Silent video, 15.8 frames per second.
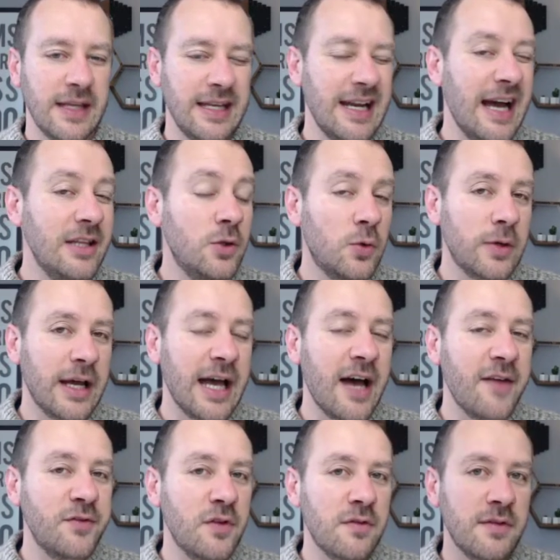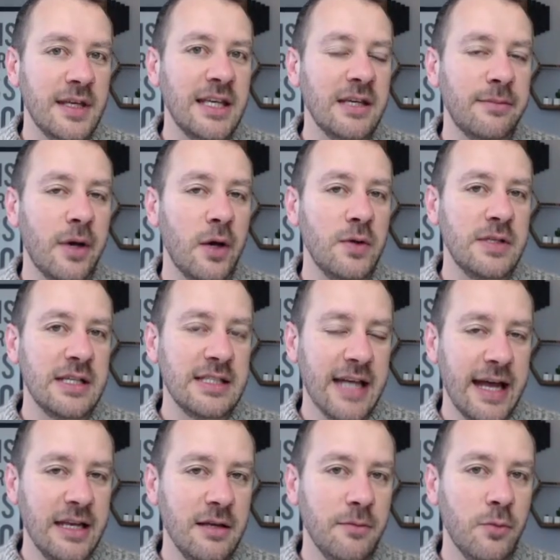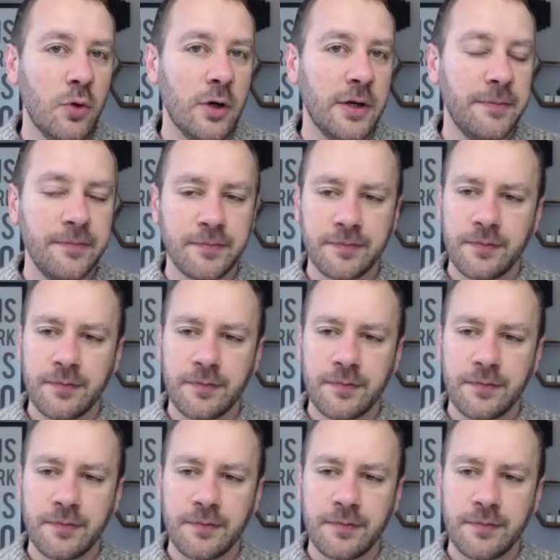Then I don't have to think about it anymore.